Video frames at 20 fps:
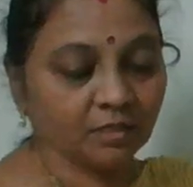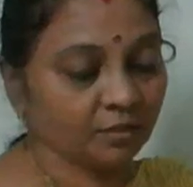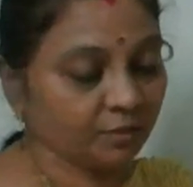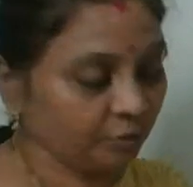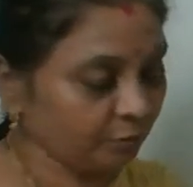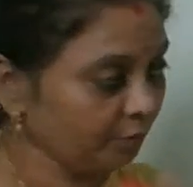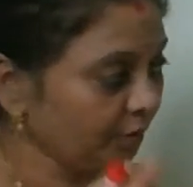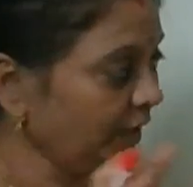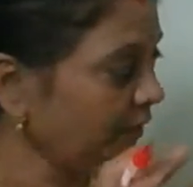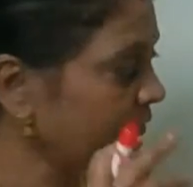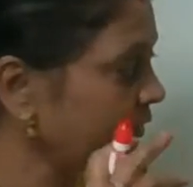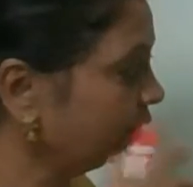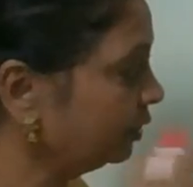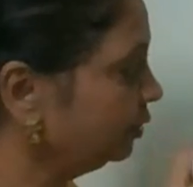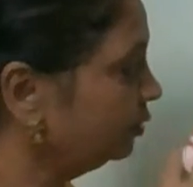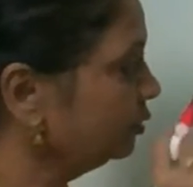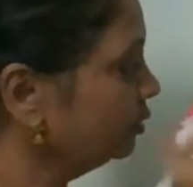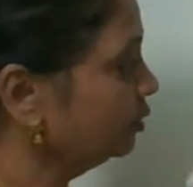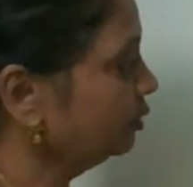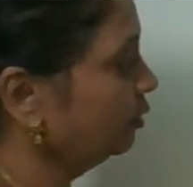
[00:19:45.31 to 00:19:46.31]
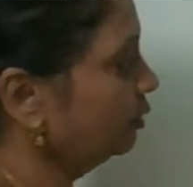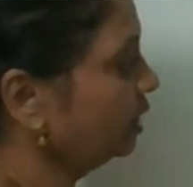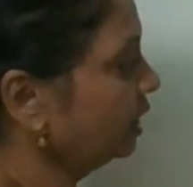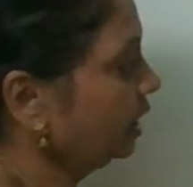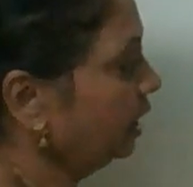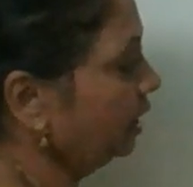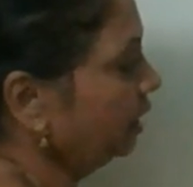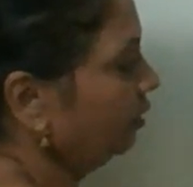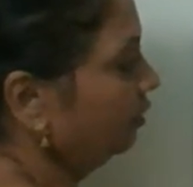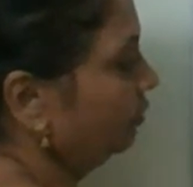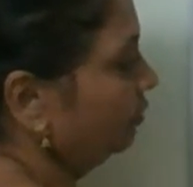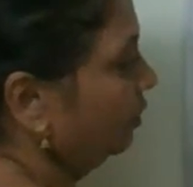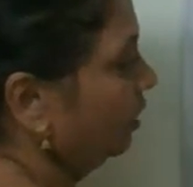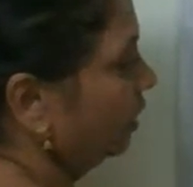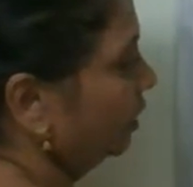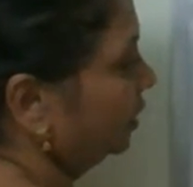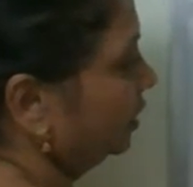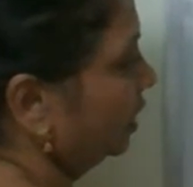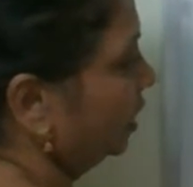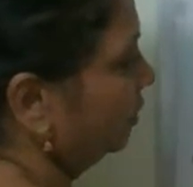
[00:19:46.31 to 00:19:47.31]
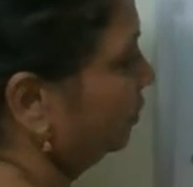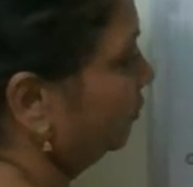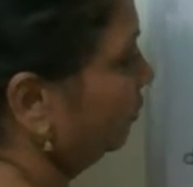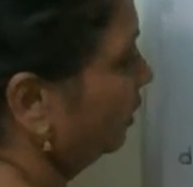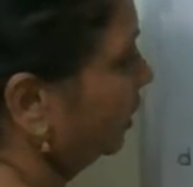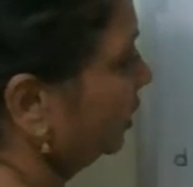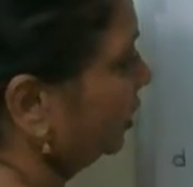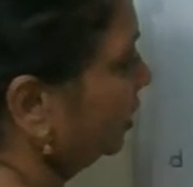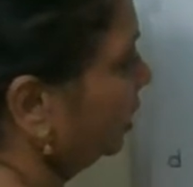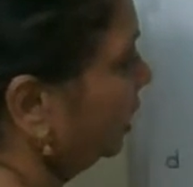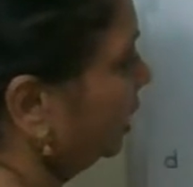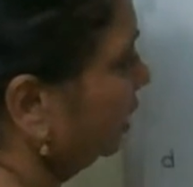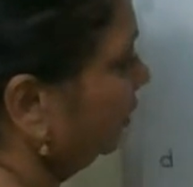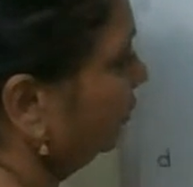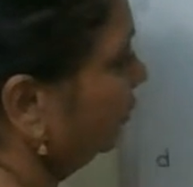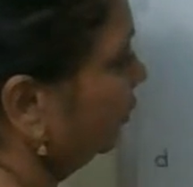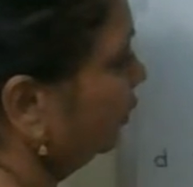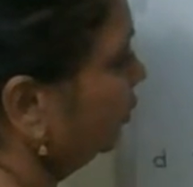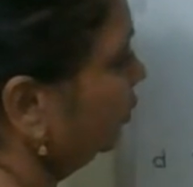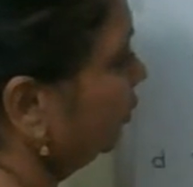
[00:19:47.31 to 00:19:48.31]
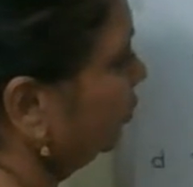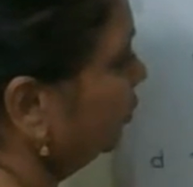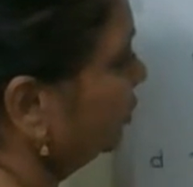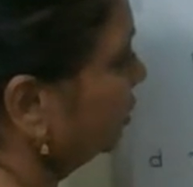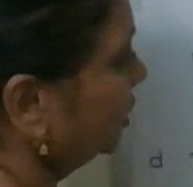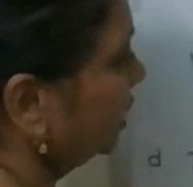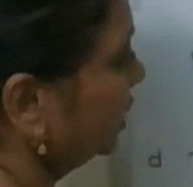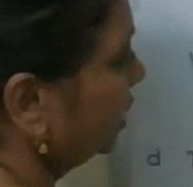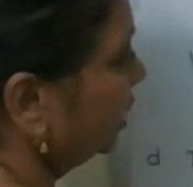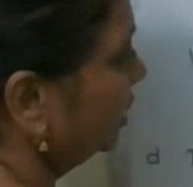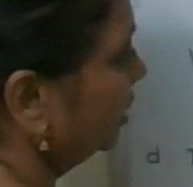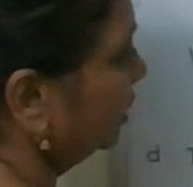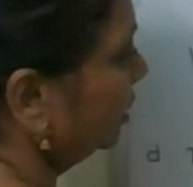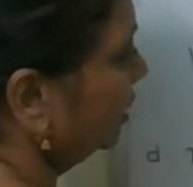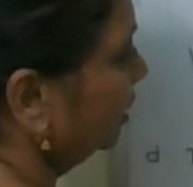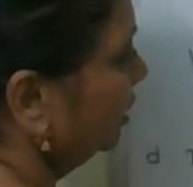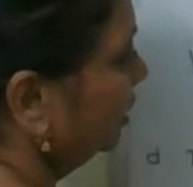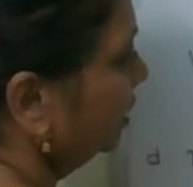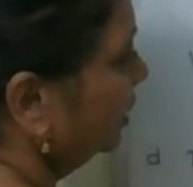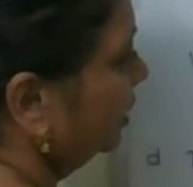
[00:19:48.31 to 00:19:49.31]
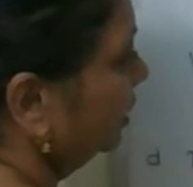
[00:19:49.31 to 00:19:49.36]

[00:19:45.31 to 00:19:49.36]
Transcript: You have to use only farther. Further, if you use here,